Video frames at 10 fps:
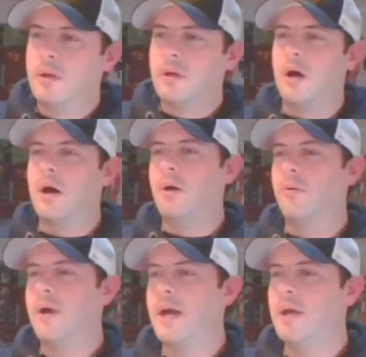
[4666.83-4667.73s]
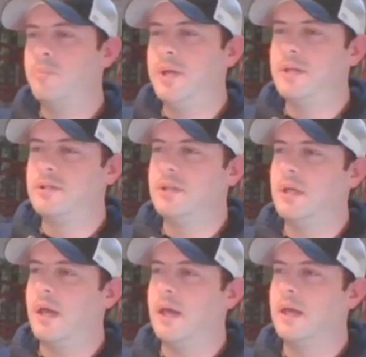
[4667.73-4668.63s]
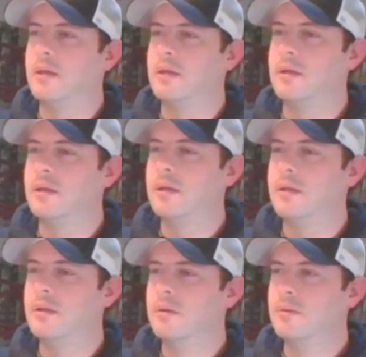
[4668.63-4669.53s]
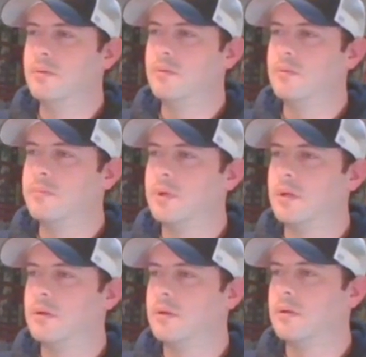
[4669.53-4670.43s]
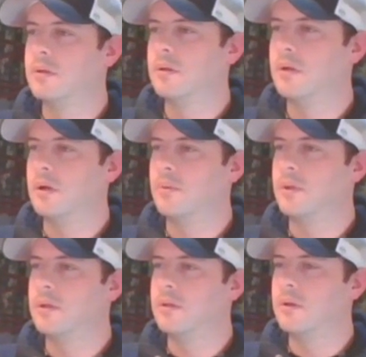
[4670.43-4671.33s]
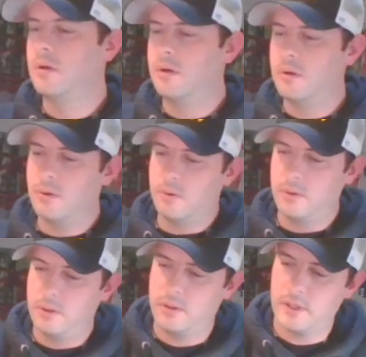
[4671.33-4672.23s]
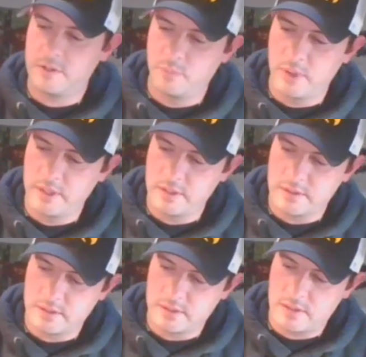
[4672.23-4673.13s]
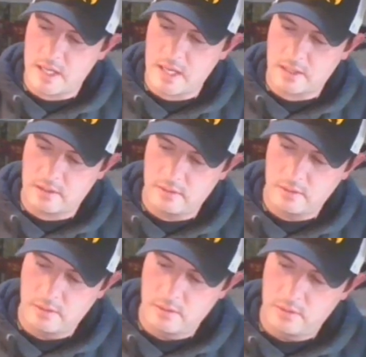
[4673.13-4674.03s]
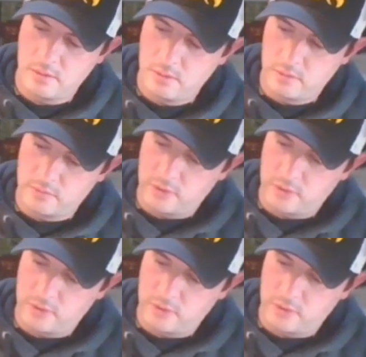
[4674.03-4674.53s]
All right, PGA Loom. There we go. Let's bring this stack over